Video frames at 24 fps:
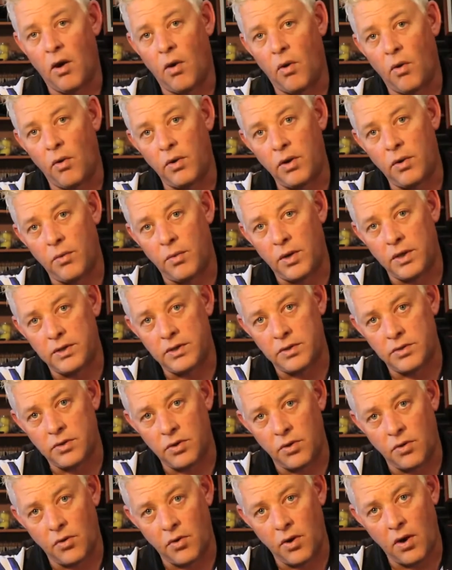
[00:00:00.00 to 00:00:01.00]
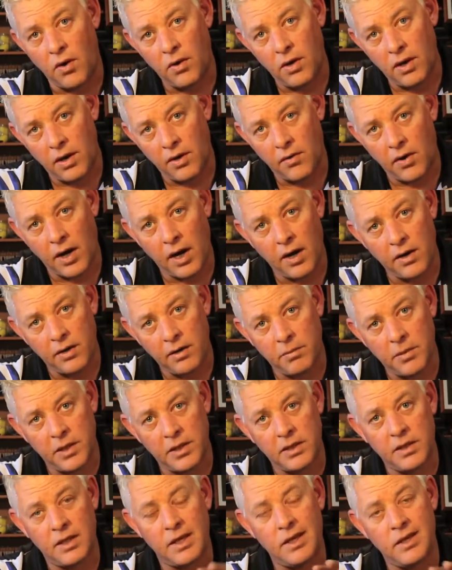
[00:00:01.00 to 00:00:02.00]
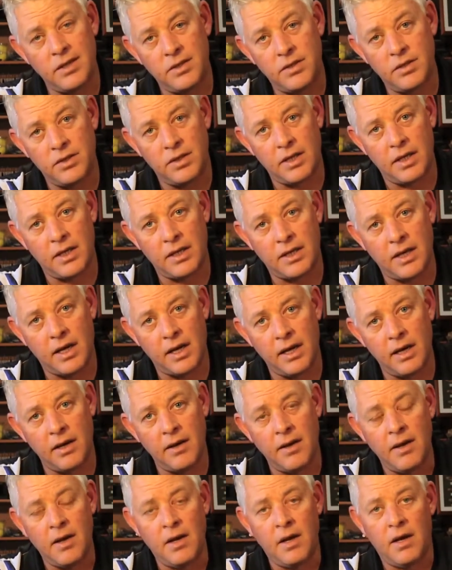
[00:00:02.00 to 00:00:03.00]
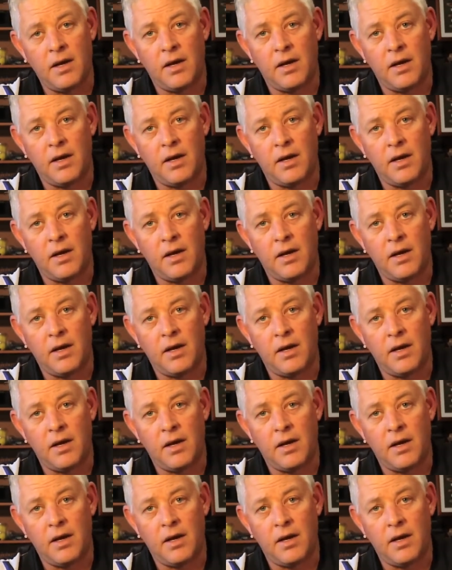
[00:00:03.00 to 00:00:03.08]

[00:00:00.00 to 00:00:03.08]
Or you want it to roll around a bit into that gully.